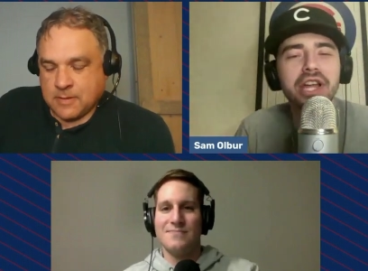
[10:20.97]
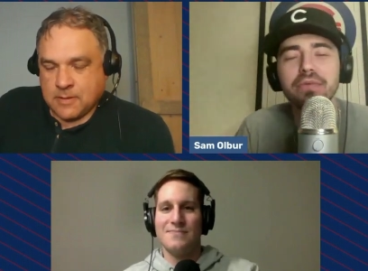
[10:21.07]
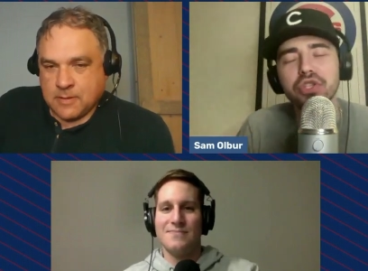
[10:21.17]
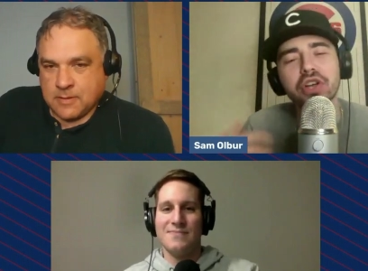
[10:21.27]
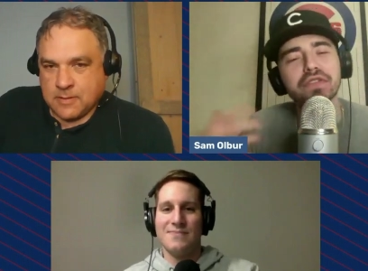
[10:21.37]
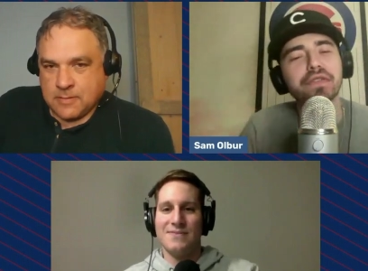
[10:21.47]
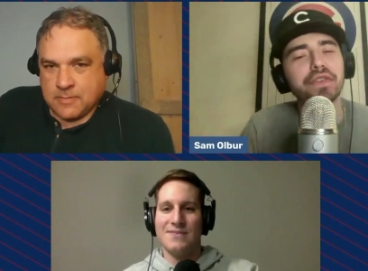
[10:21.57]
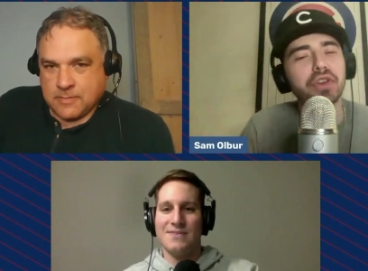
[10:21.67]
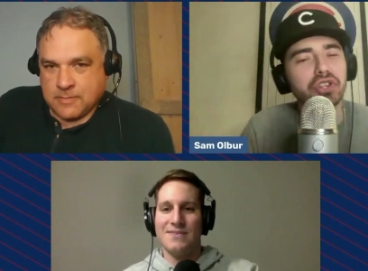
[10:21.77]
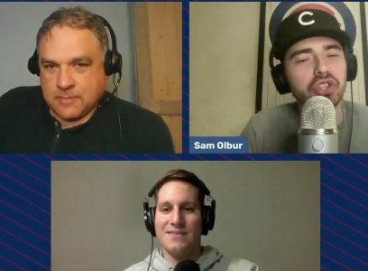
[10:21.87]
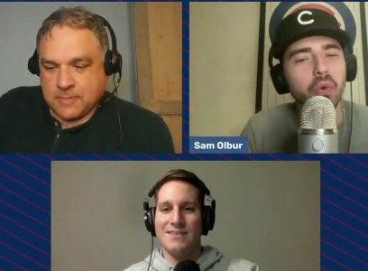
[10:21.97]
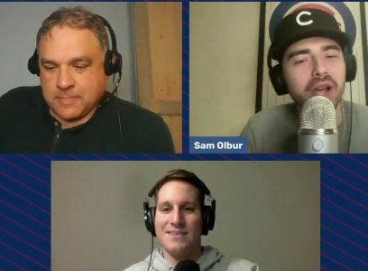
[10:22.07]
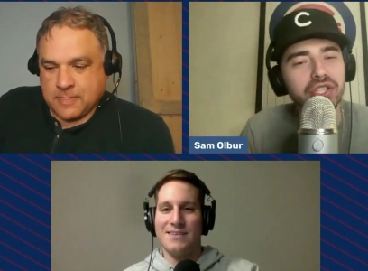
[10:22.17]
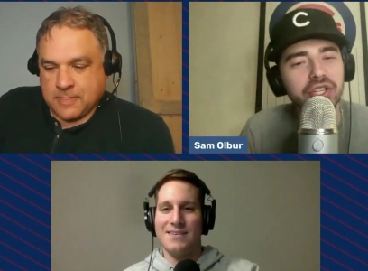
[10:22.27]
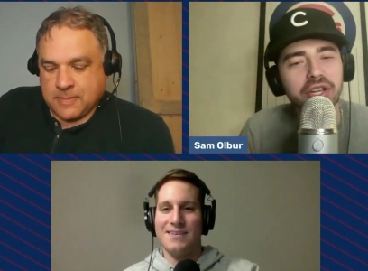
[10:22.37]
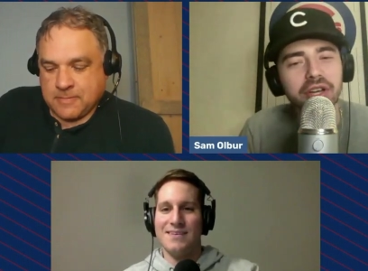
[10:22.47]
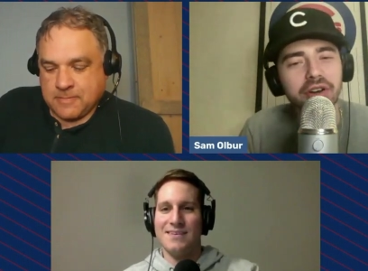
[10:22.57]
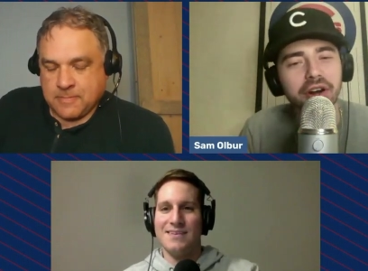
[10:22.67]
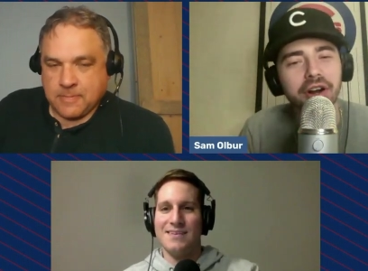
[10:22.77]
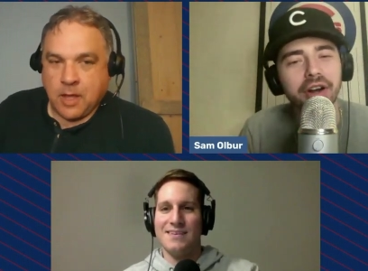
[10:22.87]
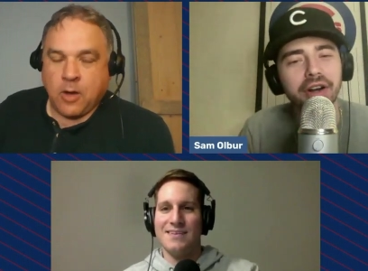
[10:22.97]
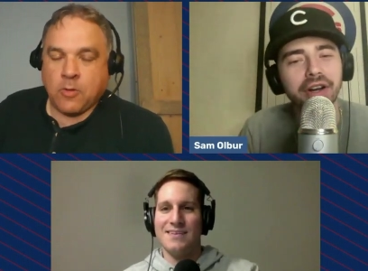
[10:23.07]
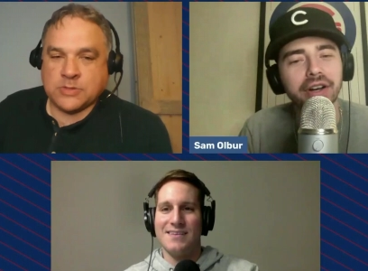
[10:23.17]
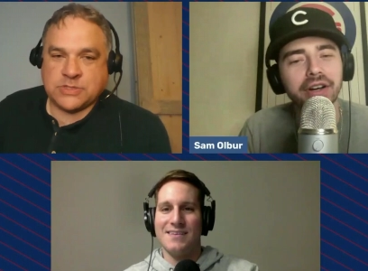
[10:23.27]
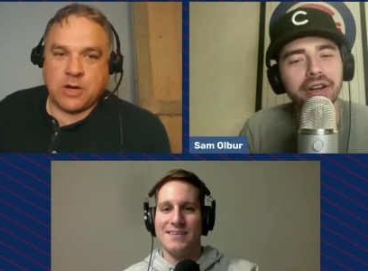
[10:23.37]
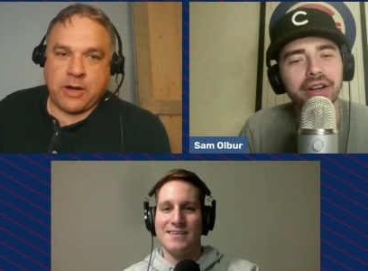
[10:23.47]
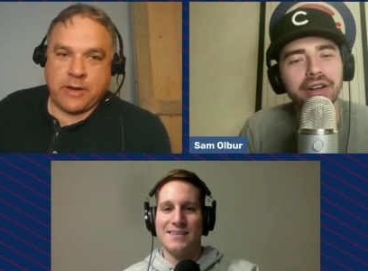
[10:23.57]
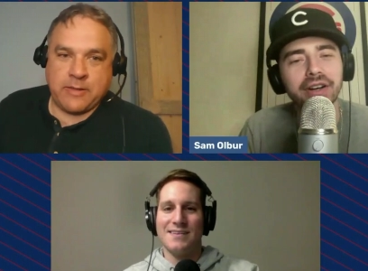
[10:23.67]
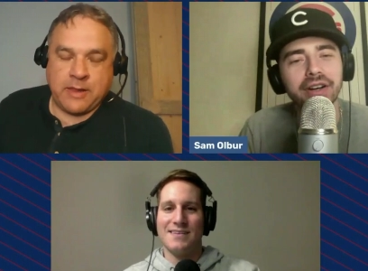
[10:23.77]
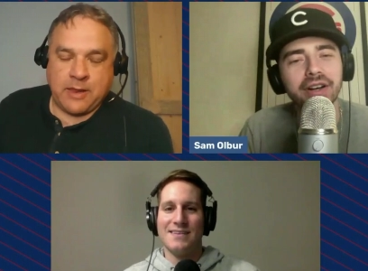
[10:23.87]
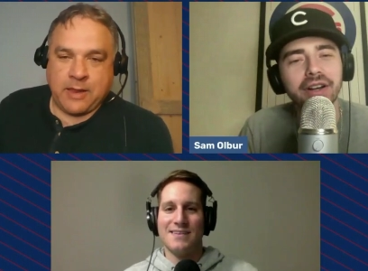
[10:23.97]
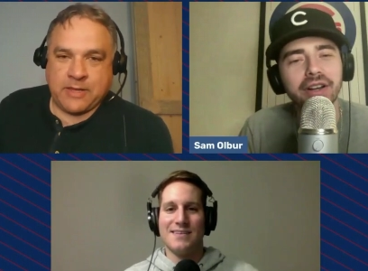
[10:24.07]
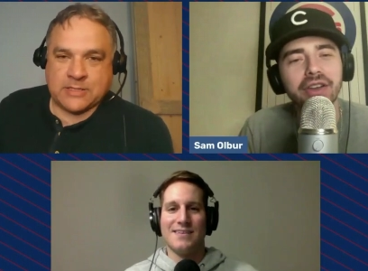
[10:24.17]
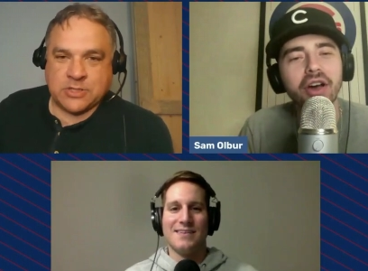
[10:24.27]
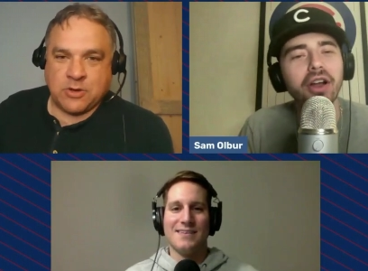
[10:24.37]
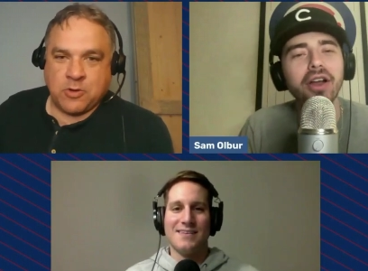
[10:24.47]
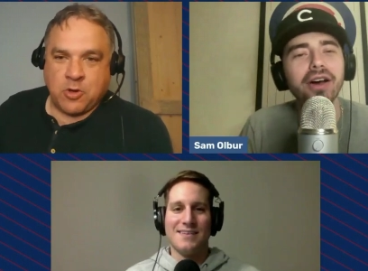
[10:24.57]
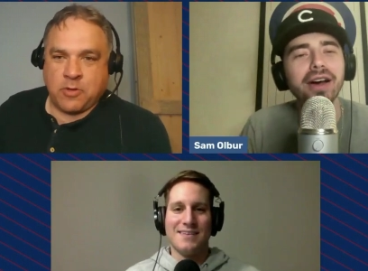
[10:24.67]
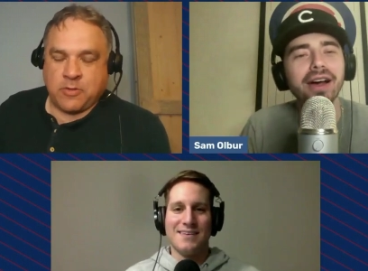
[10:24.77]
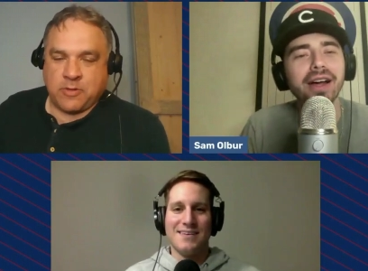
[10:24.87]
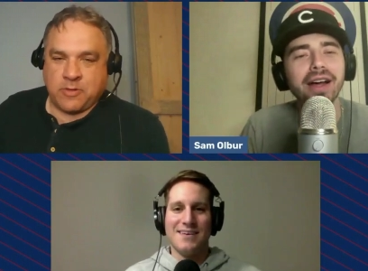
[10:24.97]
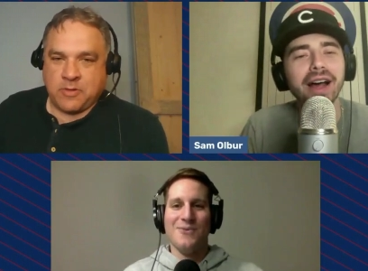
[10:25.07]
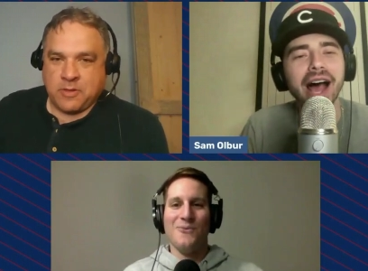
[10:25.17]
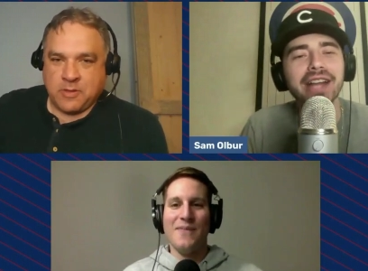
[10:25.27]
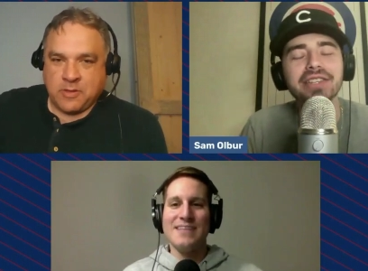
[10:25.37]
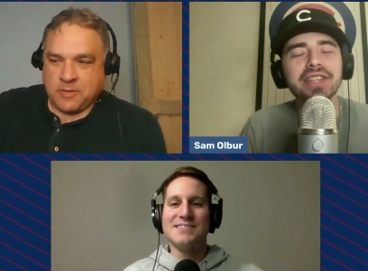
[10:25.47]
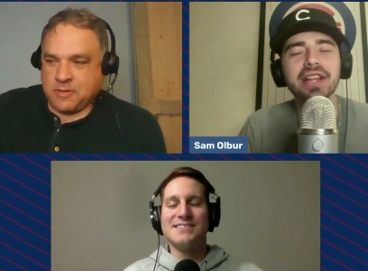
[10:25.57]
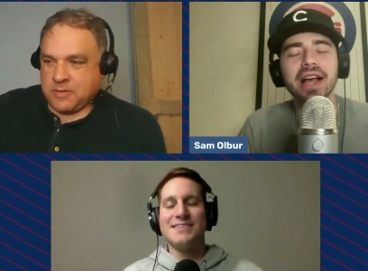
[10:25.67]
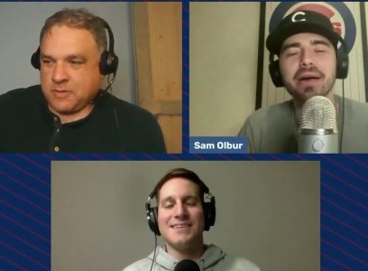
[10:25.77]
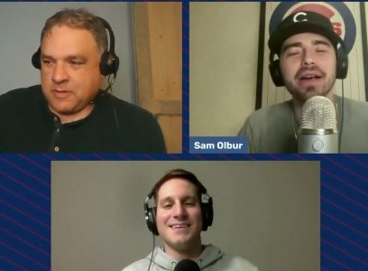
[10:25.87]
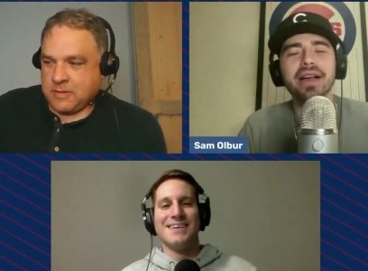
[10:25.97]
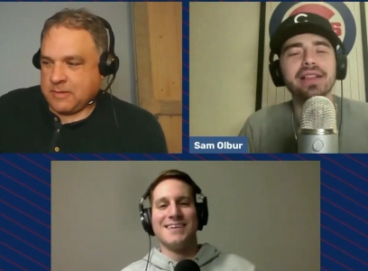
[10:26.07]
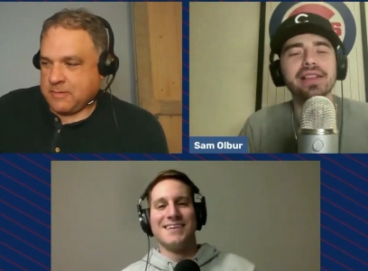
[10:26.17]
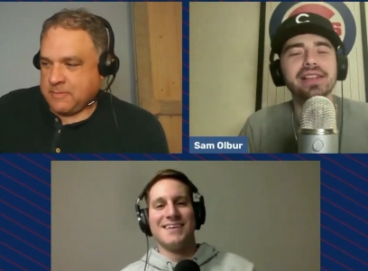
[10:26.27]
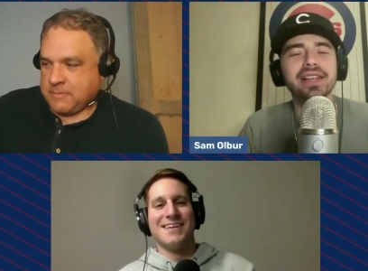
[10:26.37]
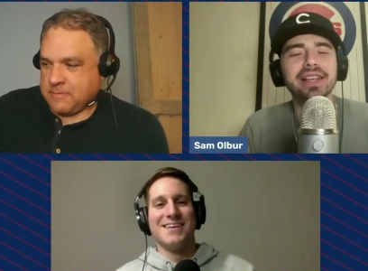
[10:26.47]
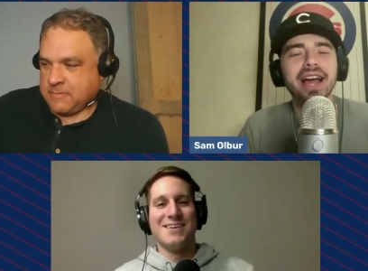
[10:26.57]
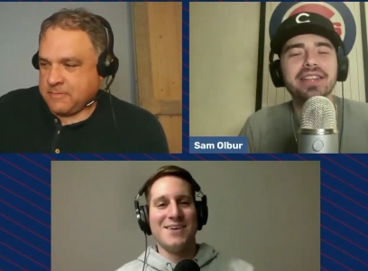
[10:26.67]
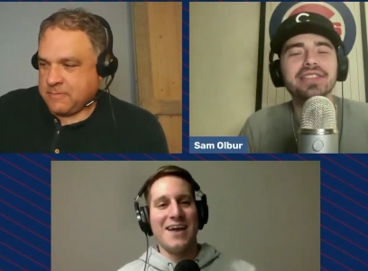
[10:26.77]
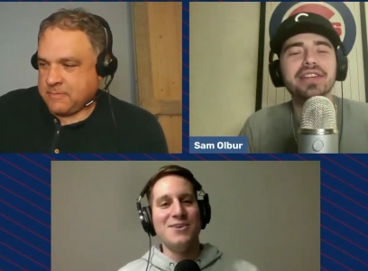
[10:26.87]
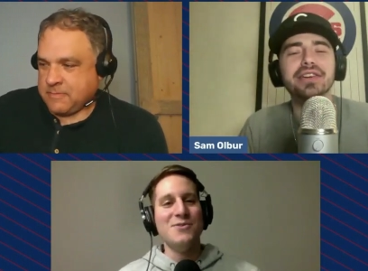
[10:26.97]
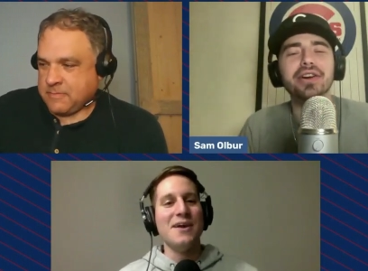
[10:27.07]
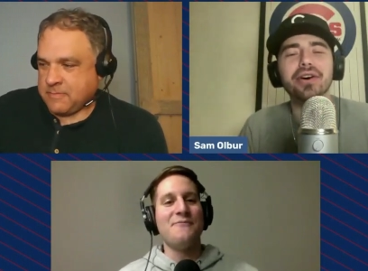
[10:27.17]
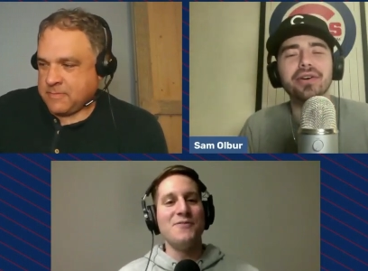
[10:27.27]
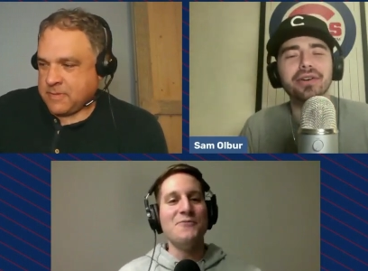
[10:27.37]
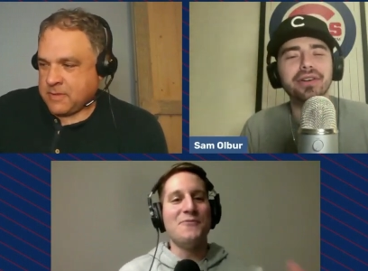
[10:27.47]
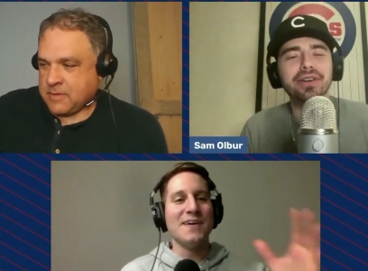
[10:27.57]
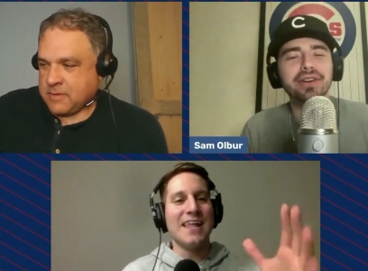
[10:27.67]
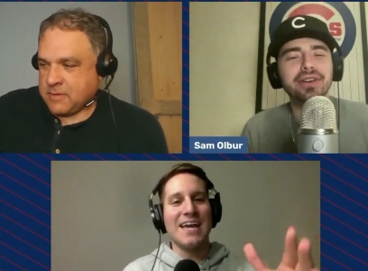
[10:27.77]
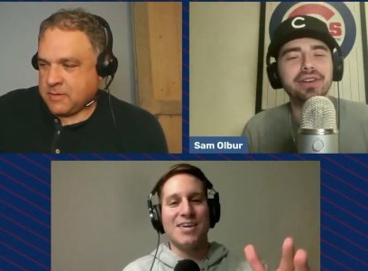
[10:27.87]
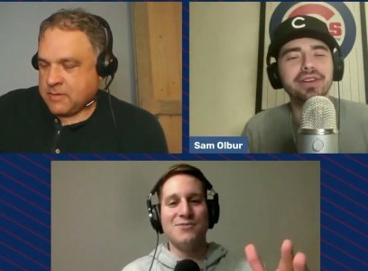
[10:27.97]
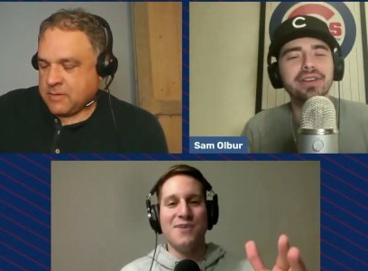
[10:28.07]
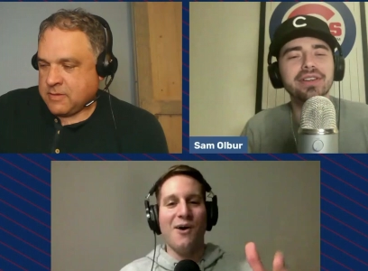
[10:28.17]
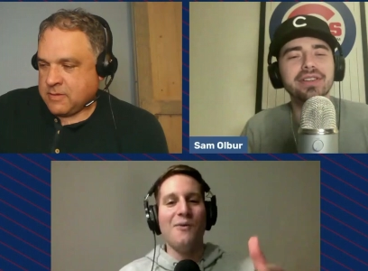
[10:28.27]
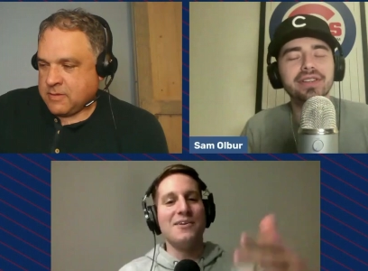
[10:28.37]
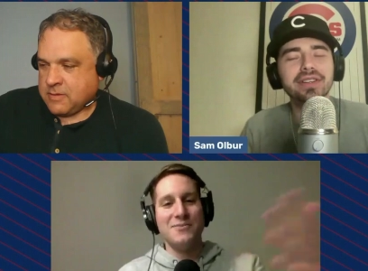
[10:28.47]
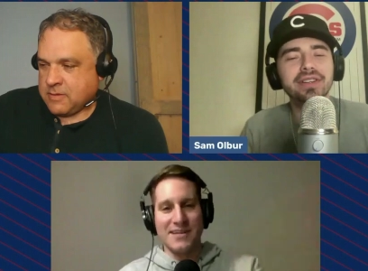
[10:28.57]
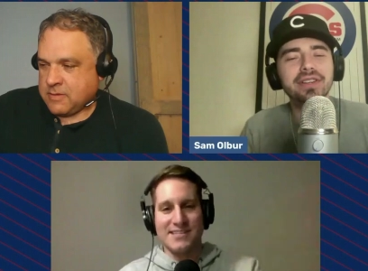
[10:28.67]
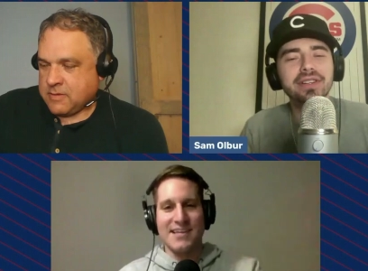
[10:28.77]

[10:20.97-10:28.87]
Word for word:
Speaker 1: your name? Do you have to finish the question or?
Speaker 2: Oh, sorry. Uh, that's no, no.
Speaker 3: Well, I that's, just said. I just you, If you feel like you know it, you could